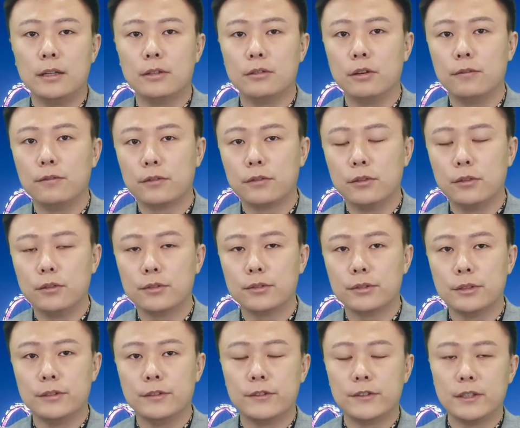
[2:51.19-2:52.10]
And of
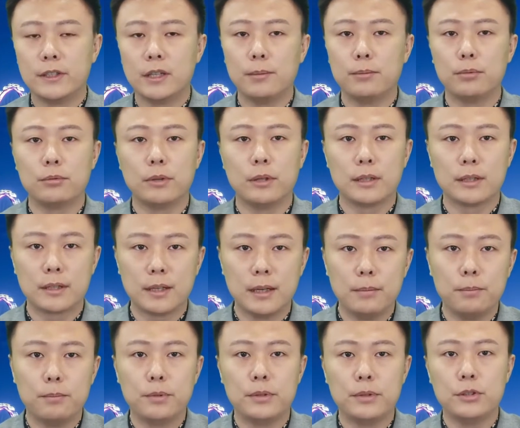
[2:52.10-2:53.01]
course, in Singapore, right,
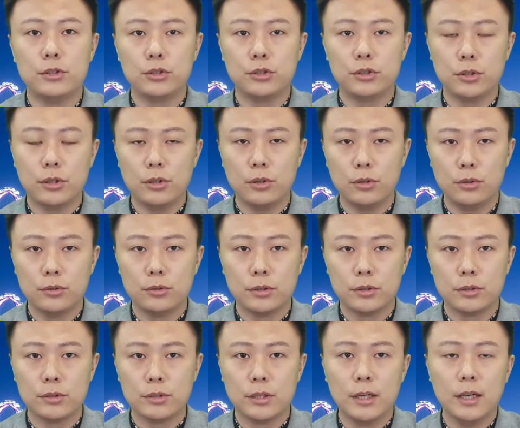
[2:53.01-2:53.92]
company
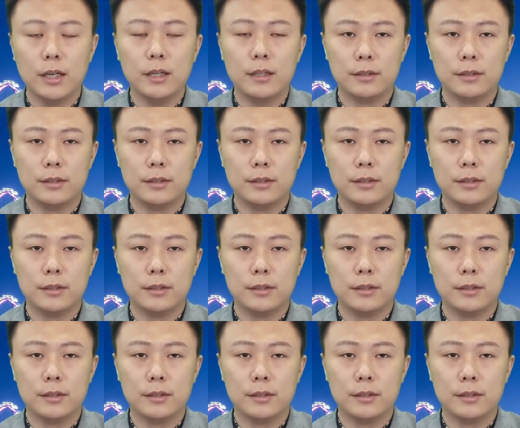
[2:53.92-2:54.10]
shareholders